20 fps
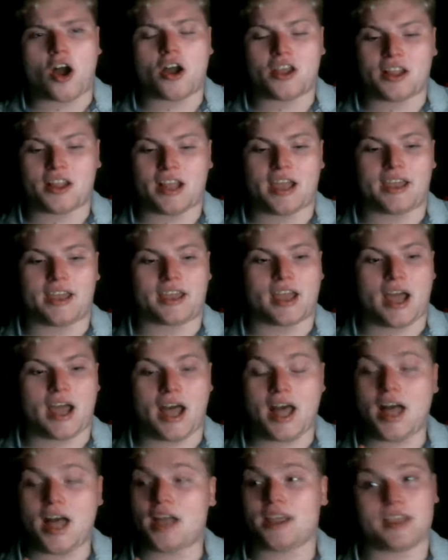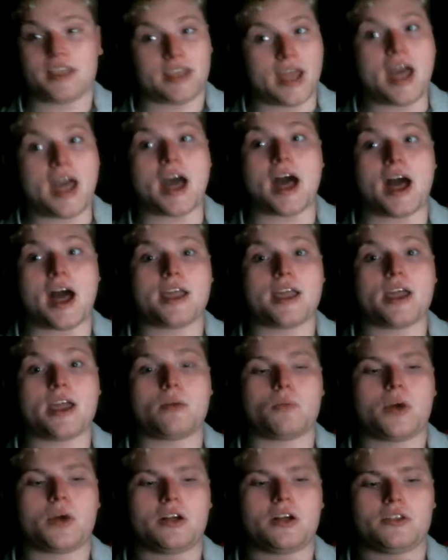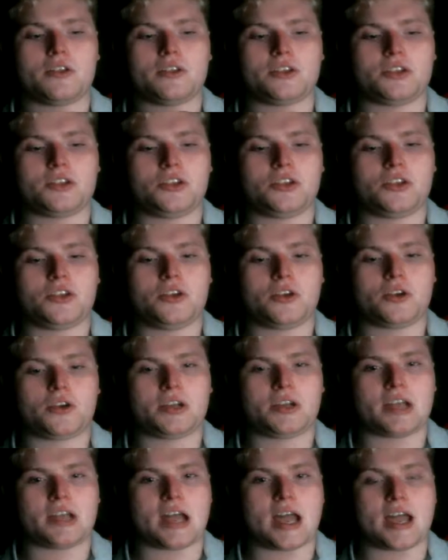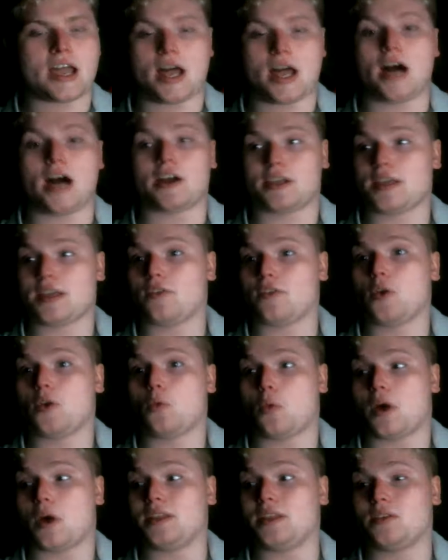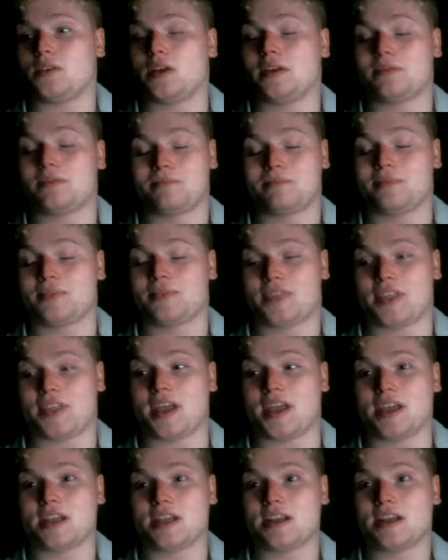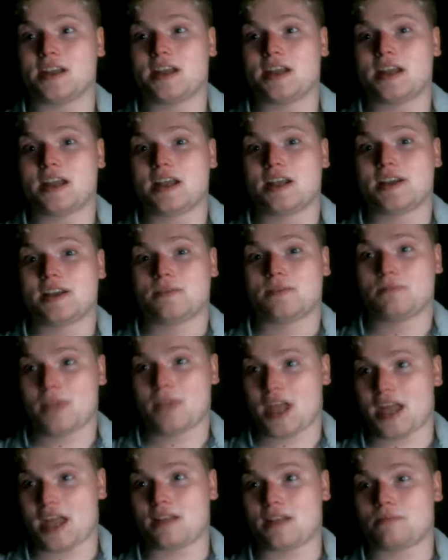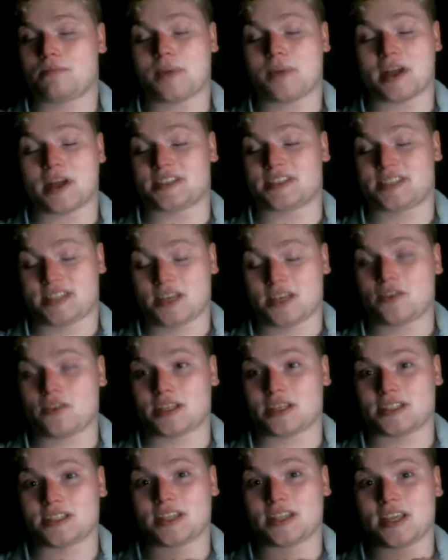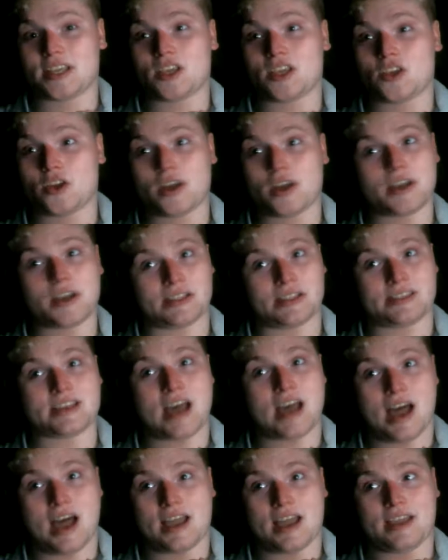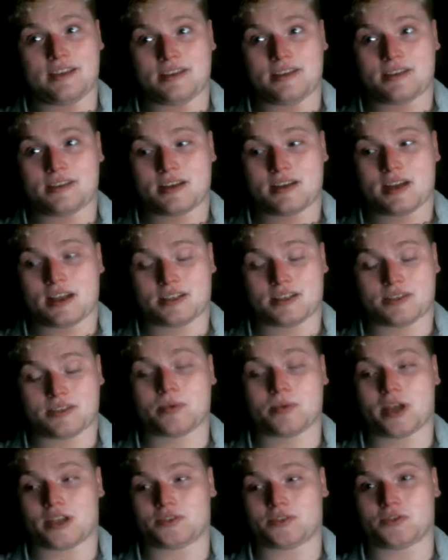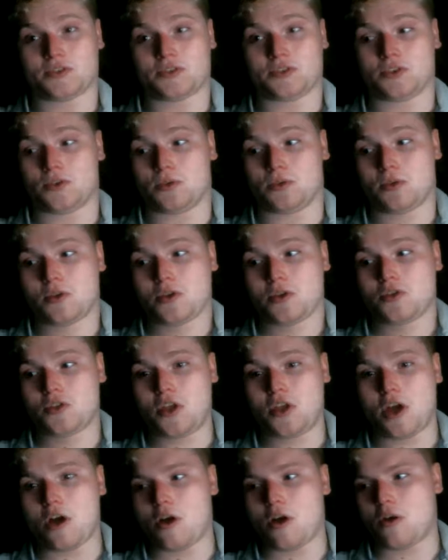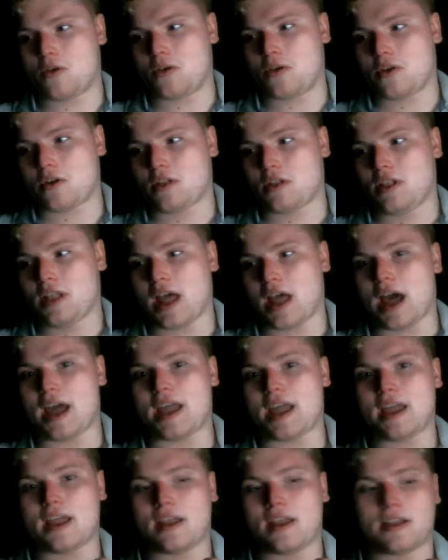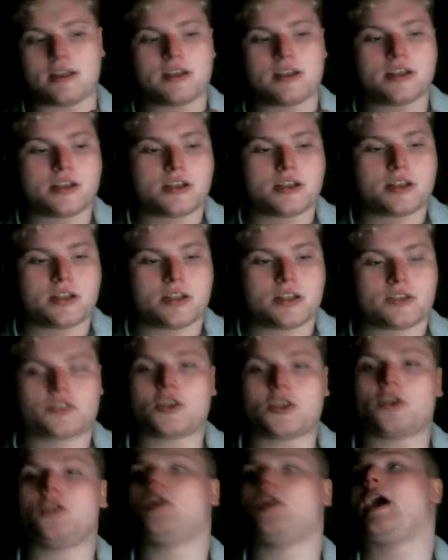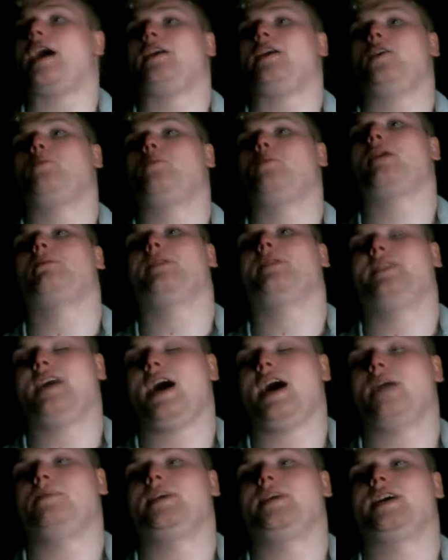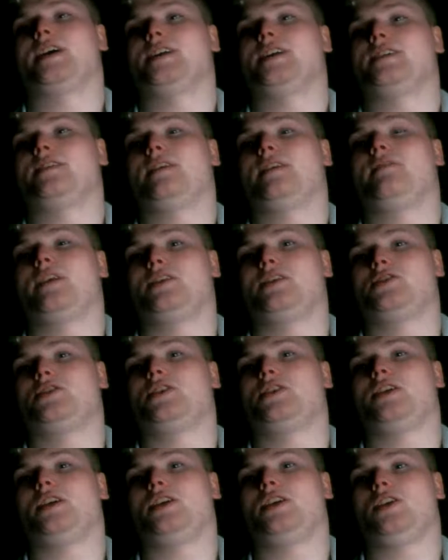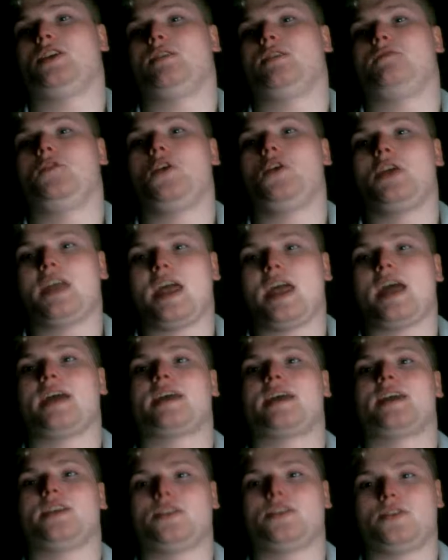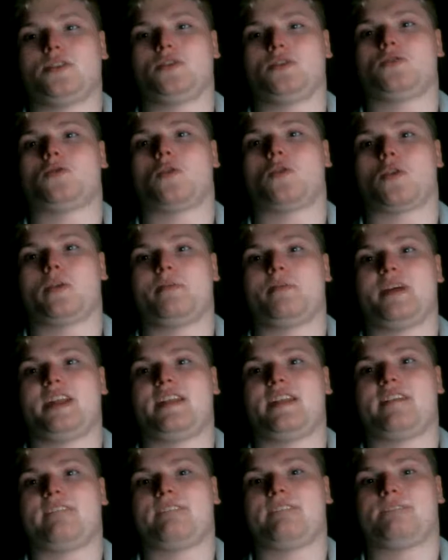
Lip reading: Like, yeah, I am. Well, I'll give you one thing, man, but seriously, you're going to die, to be honest with you. No, you're lying. So yeah, you probably die because eventually, if you can't get to orbit